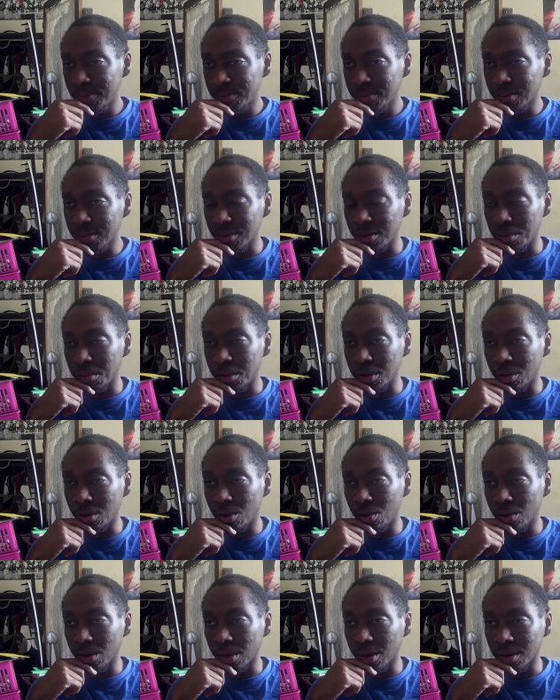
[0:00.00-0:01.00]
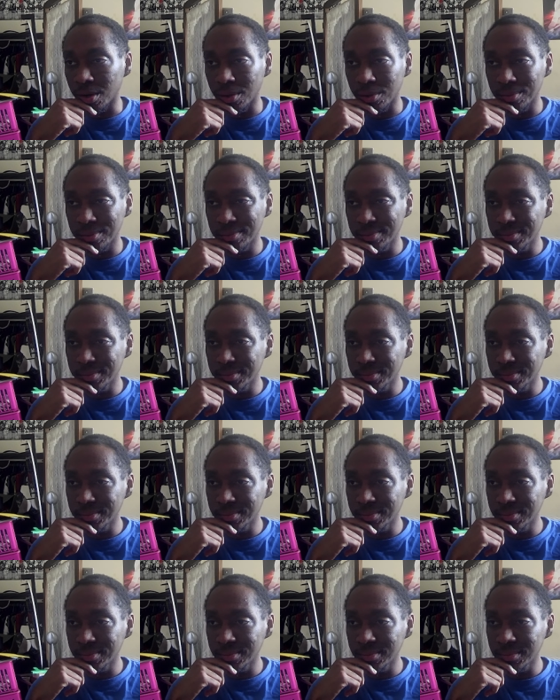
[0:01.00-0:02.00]
Going to be a corner.
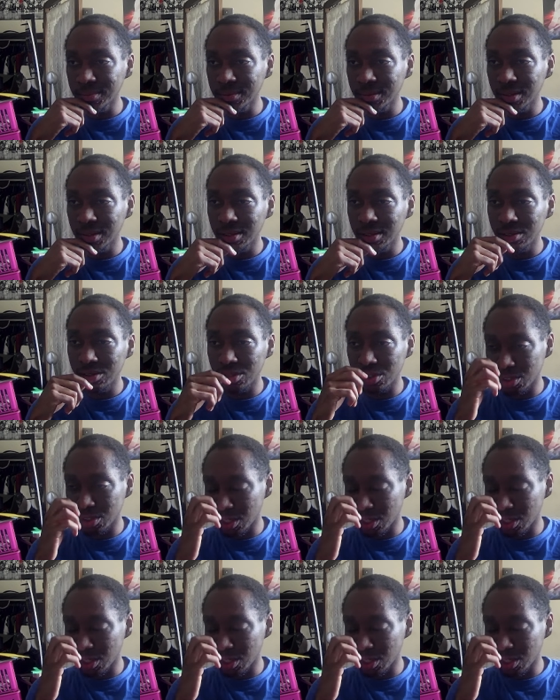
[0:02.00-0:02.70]
Just